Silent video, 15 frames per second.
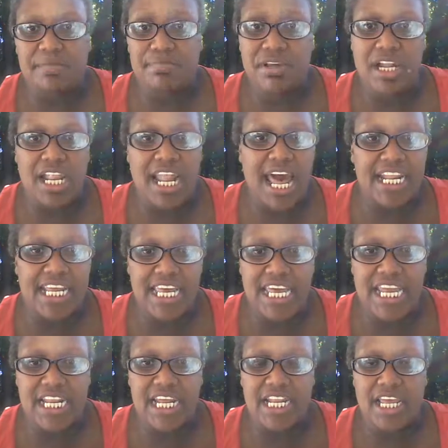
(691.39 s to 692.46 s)
put a lot of
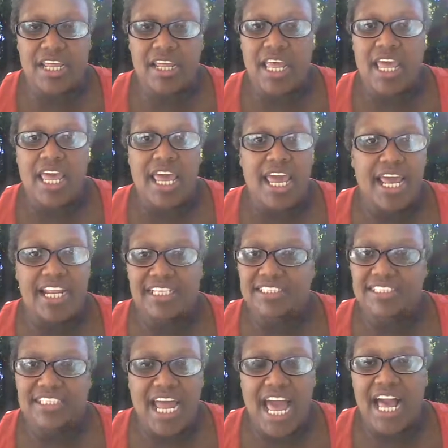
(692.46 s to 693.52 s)
heat in it, it is
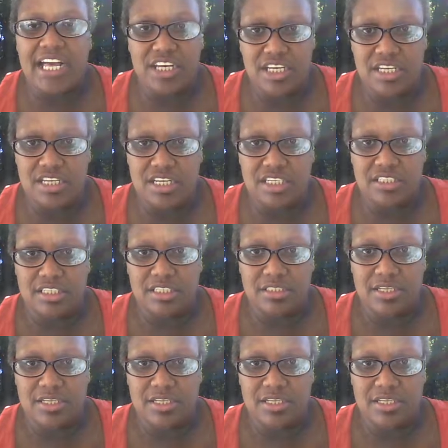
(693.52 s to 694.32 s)
not good.